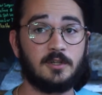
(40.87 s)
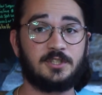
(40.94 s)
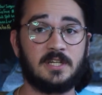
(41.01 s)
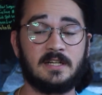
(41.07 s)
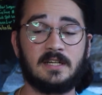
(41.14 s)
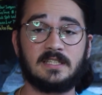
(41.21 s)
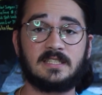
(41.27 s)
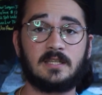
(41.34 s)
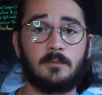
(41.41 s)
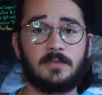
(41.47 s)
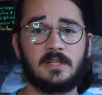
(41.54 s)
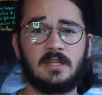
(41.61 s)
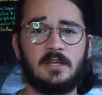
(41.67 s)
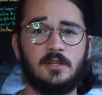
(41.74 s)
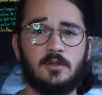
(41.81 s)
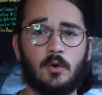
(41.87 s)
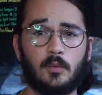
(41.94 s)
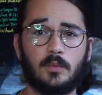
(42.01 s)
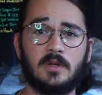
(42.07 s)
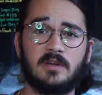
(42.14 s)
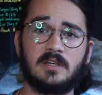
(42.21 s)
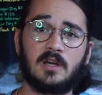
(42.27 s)
genus, something that you
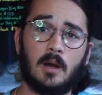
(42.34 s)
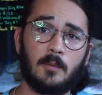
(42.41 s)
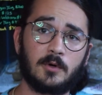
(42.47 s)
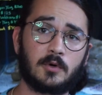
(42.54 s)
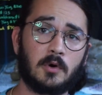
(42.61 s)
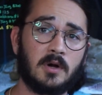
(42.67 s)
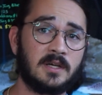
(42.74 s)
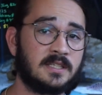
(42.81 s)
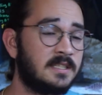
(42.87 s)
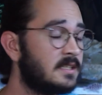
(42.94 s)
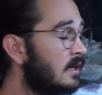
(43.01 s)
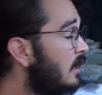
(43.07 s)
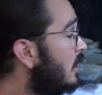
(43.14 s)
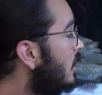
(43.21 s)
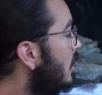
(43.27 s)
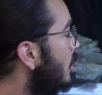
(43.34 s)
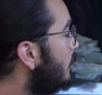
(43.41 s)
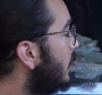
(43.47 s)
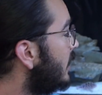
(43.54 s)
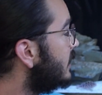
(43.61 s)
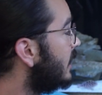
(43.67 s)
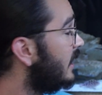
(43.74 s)
don't really come across,
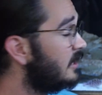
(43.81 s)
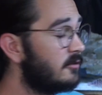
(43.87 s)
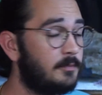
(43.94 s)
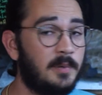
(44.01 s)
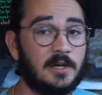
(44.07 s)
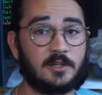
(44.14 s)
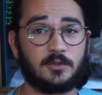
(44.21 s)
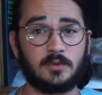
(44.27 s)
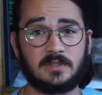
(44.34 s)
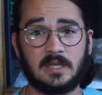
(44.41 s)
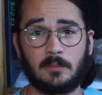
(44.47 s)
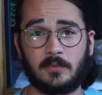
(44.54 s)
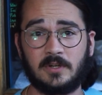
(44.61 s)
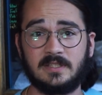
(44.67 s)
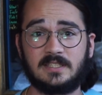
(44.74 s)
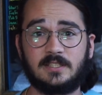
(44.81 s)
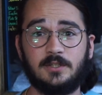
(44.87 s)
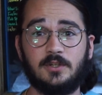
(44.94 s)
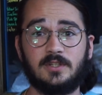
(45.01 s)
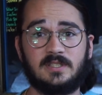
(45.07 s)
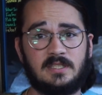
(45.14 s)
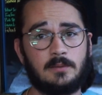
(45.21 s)
but kind of bears resemblance
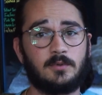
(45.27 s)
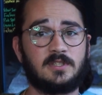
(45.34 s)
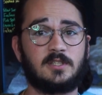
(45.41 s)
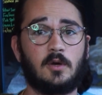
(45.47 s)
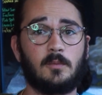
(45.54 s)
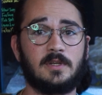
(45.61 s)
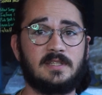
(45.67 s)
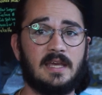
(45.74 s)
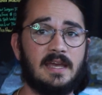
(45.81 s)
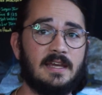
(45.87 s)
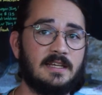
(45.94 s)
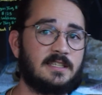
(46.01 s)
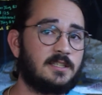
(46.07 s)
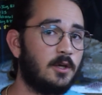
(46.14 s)
to your Zebrasoma tangs.